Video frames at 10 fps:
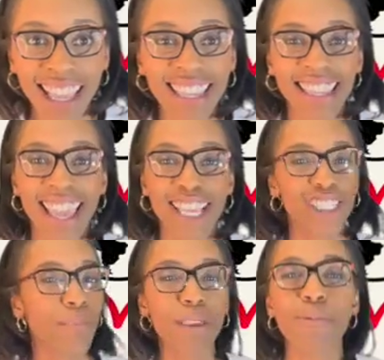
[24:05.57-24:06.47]
Yeah, it
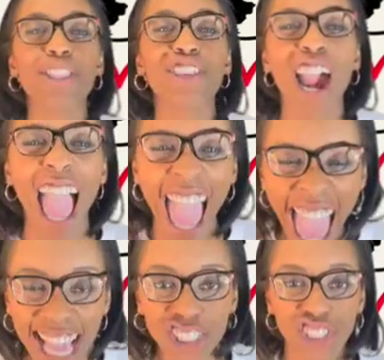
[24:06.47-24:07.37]
should be with your
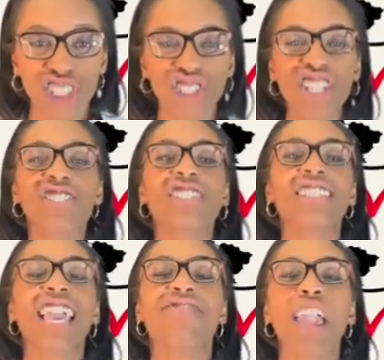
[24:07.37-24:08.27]
action. Jesus
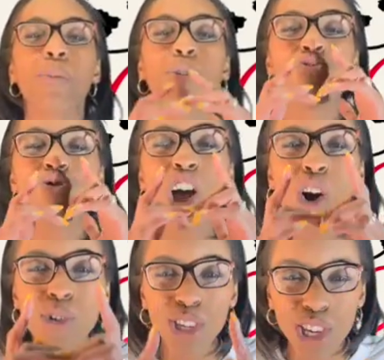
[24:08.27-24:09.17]
said, they will
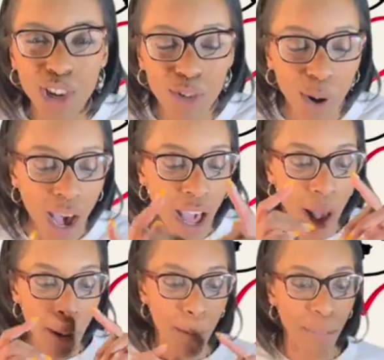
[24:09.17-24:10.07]
know you
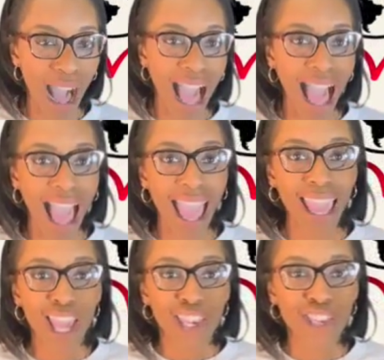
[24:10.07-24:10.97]
by
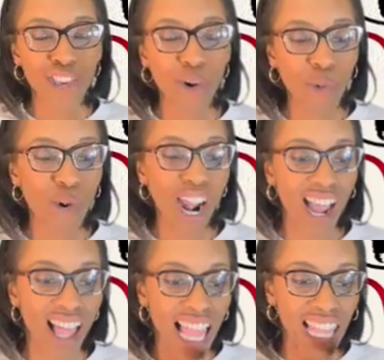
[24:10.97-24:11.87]
your
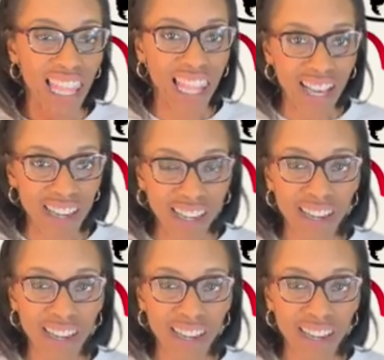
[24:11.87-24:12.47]
love.